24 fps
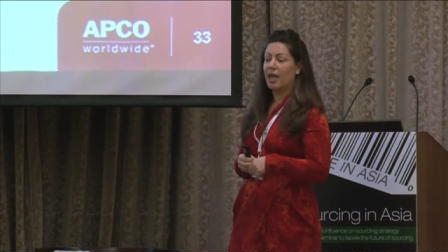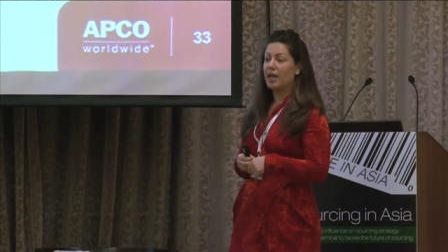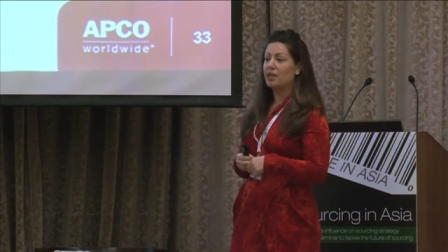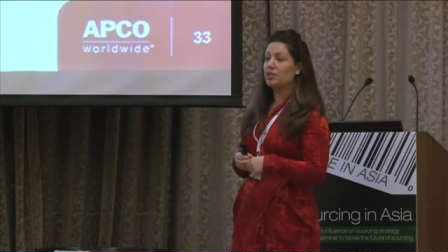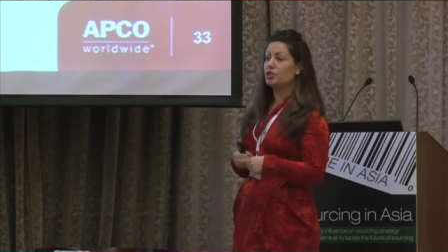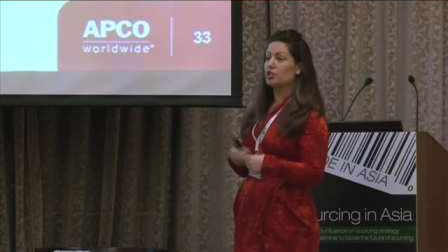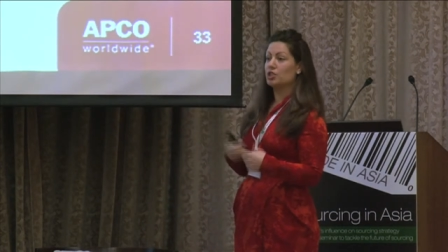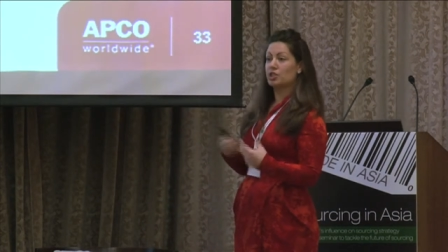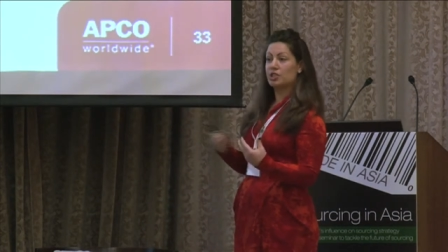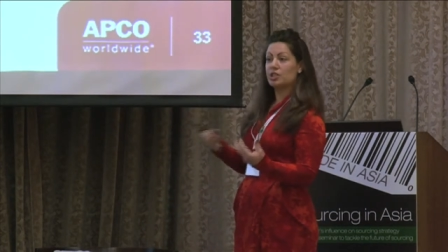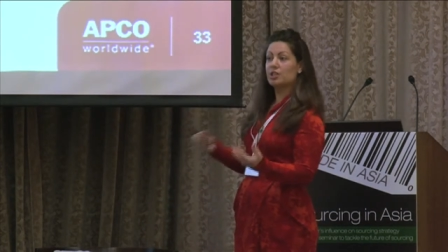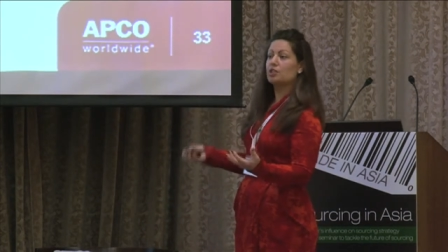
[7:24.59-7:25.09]

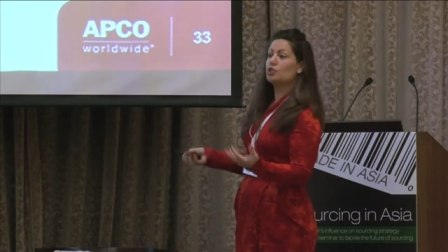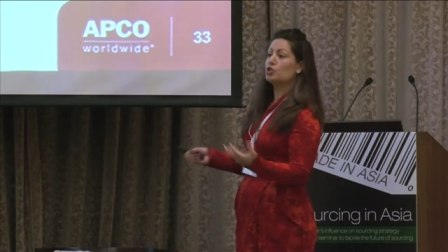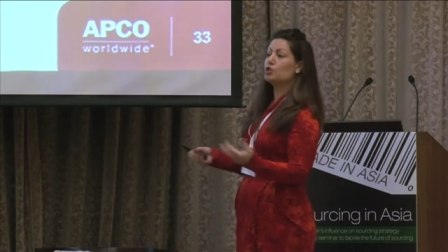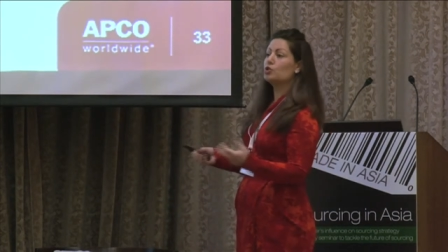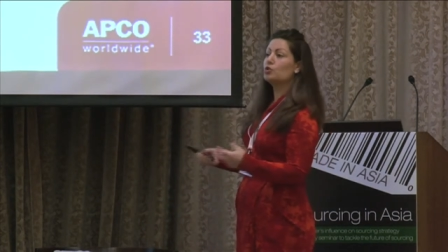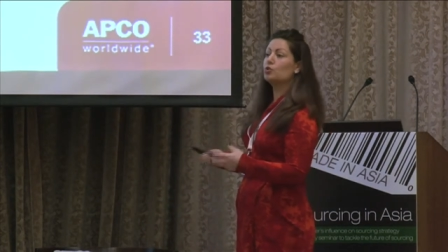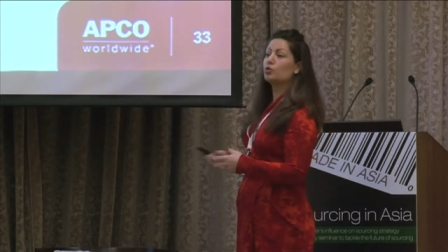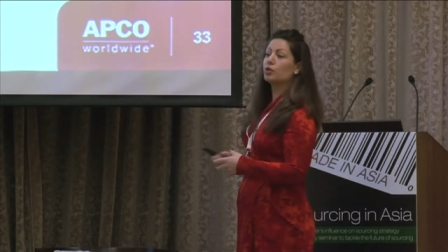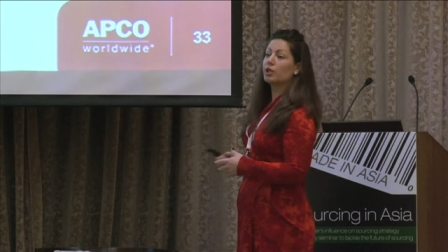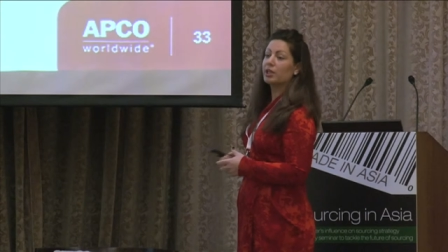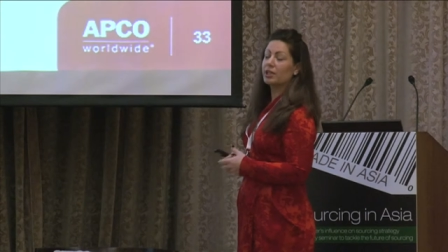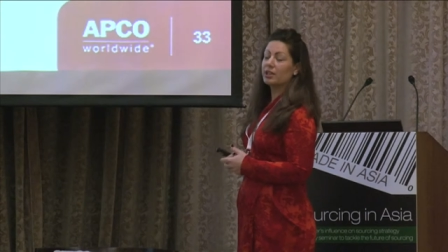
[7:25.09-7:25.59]
and just
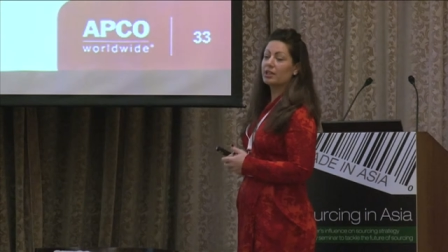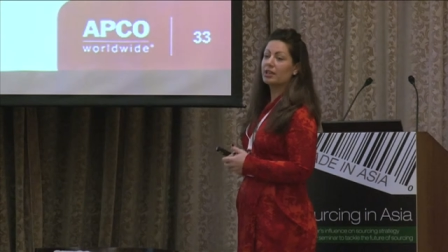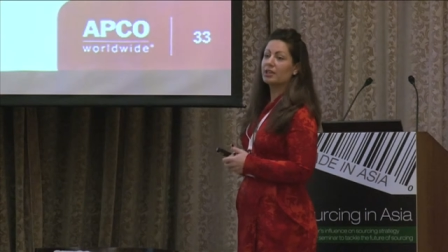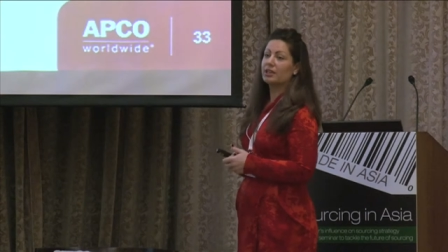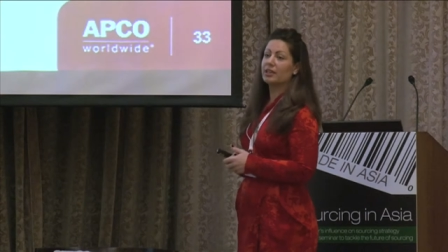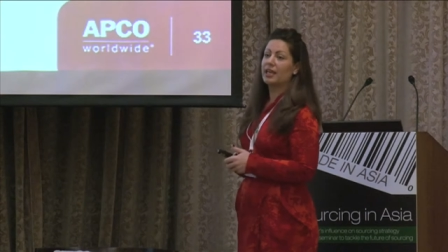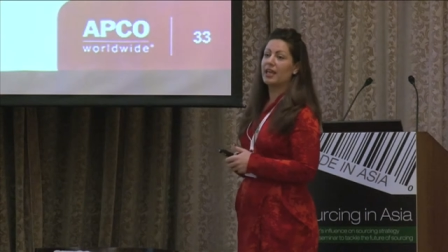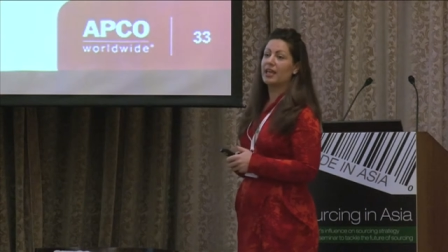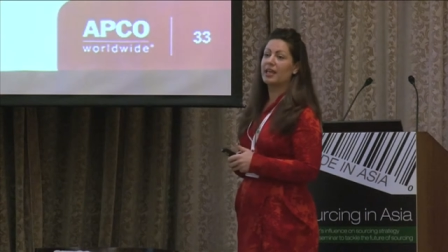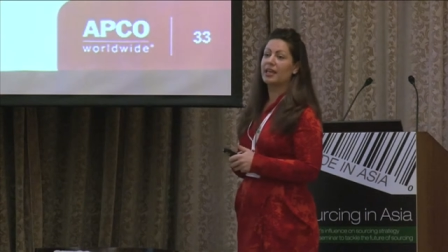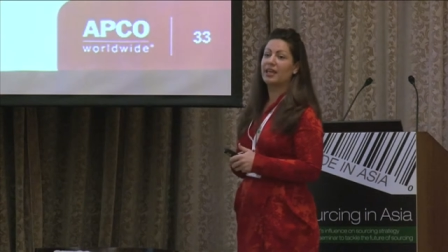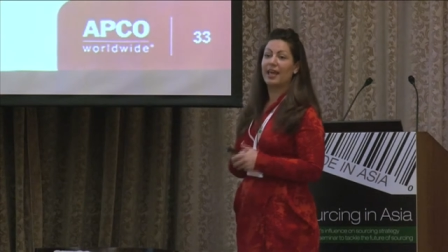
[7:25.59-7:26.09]
ensuring that
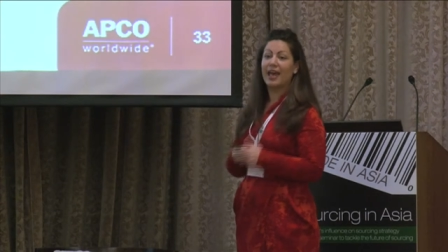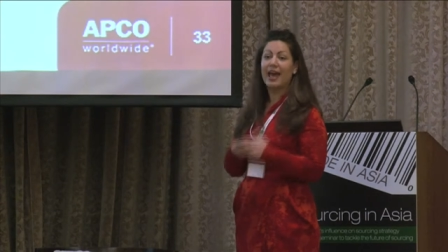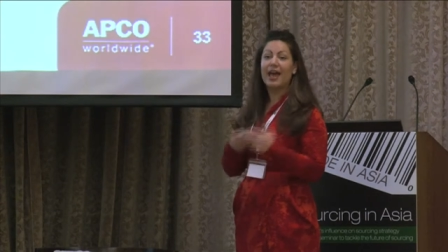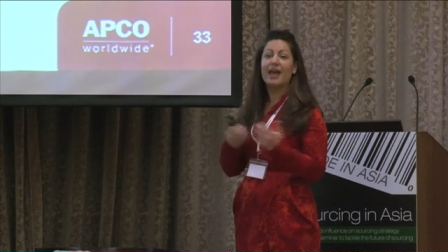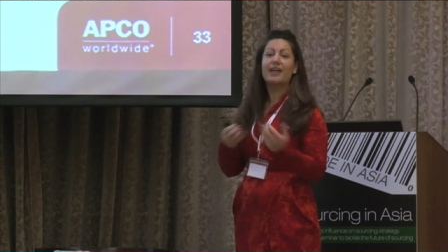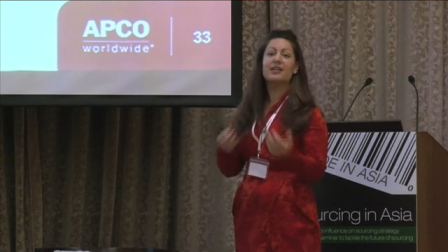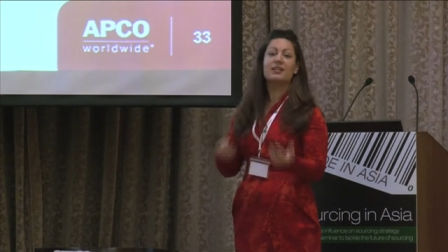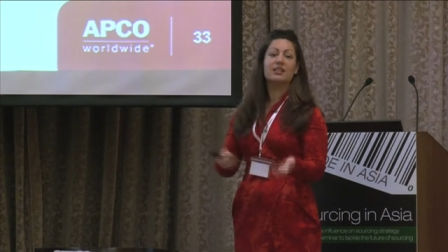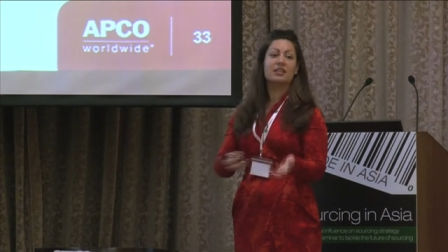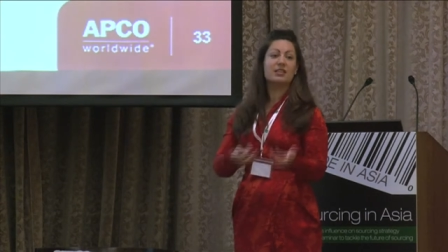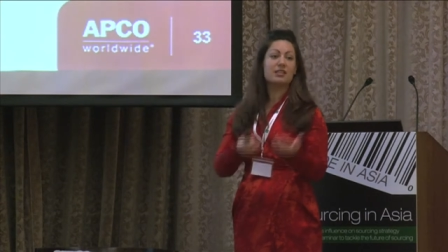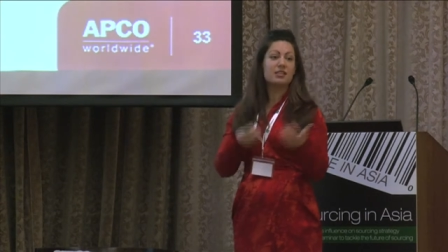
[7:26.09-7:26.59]
they
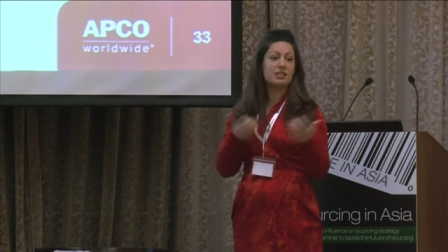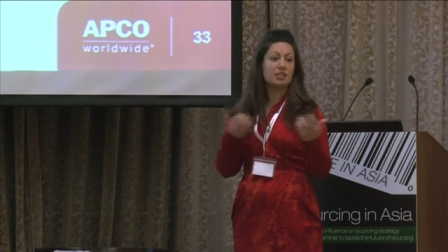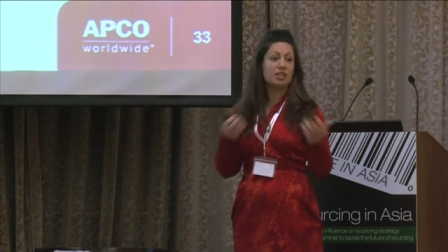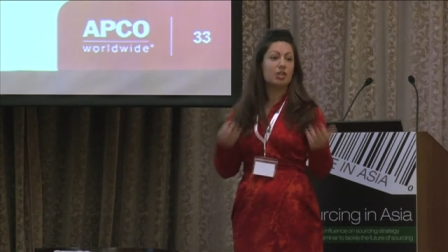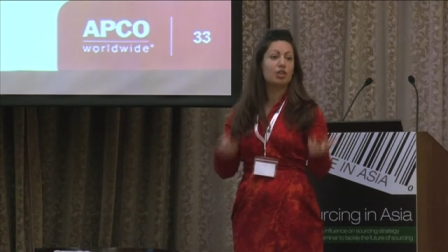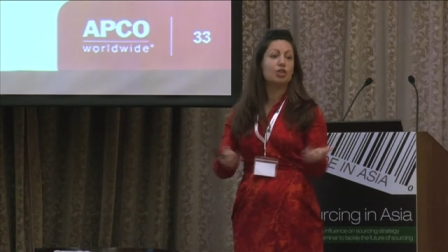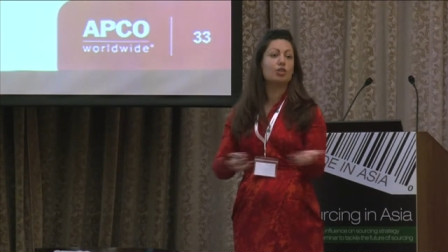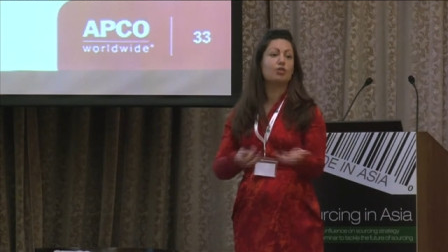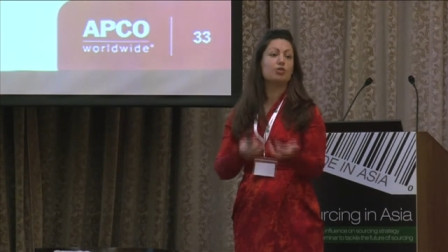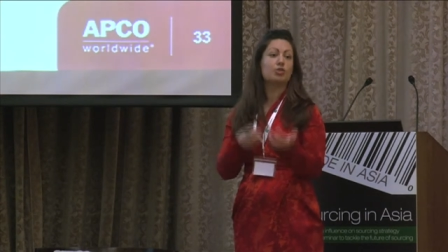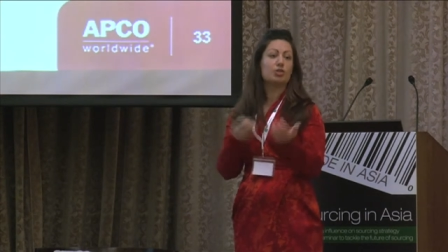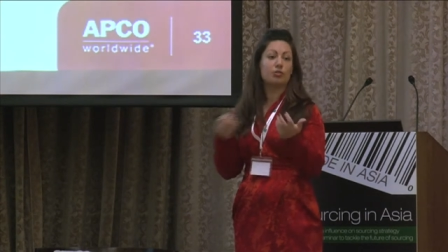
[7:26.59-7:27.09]
can
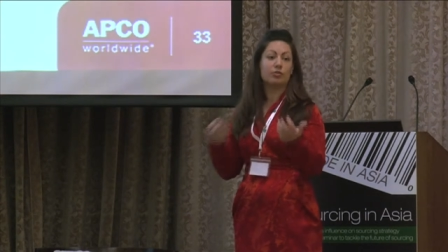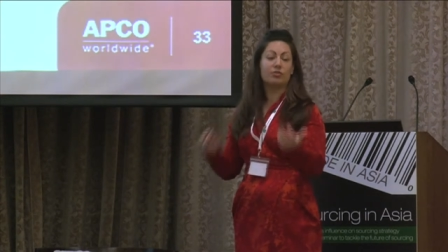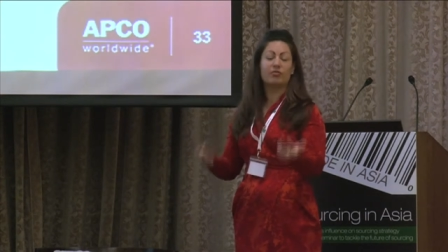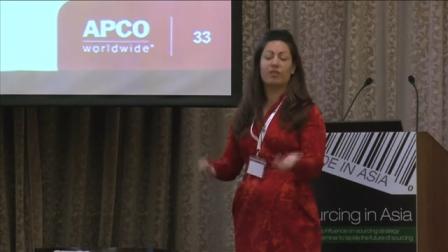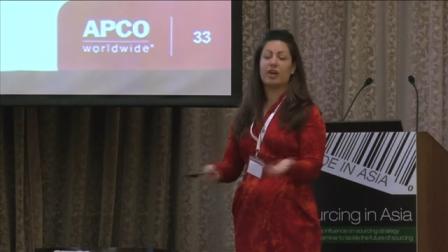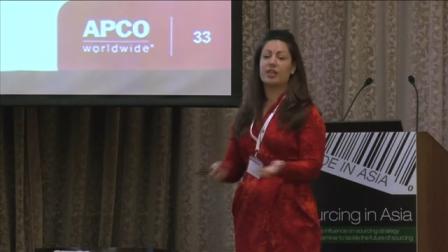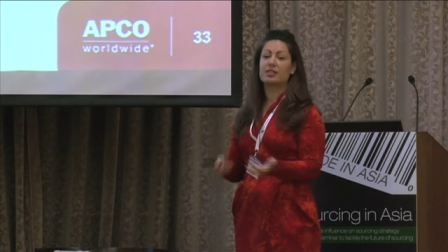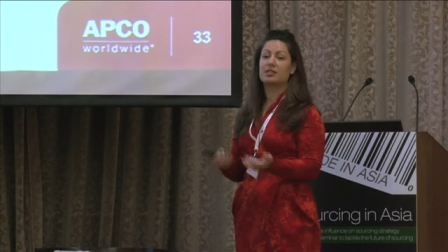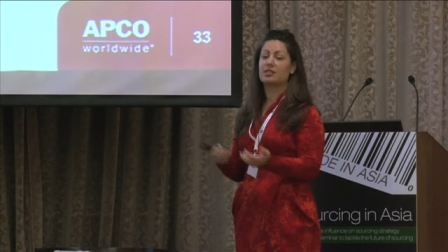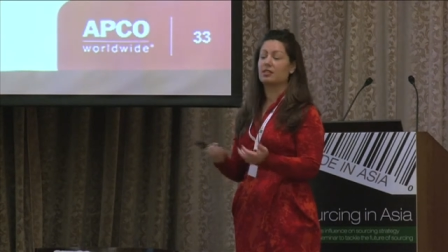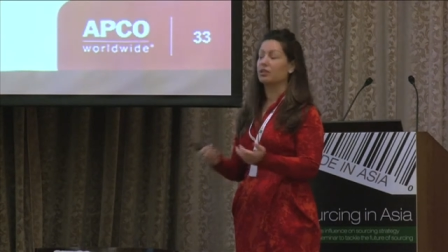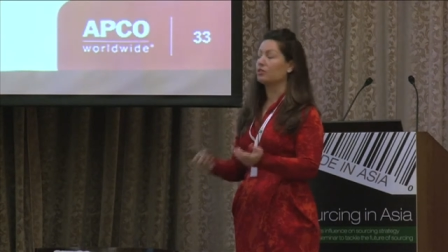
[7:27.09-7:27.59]
continue to
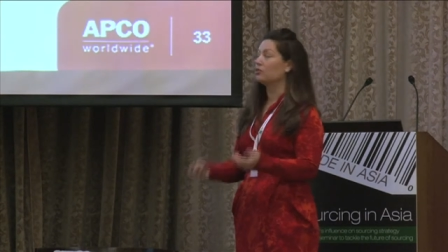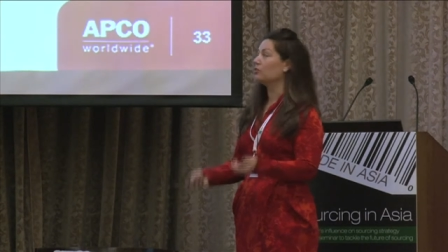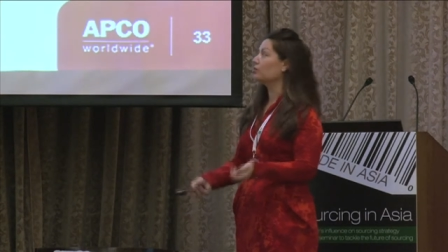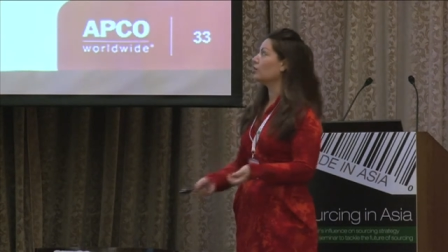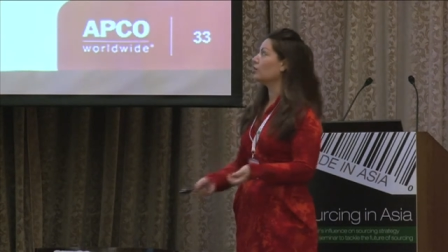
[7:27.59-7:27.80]
invest and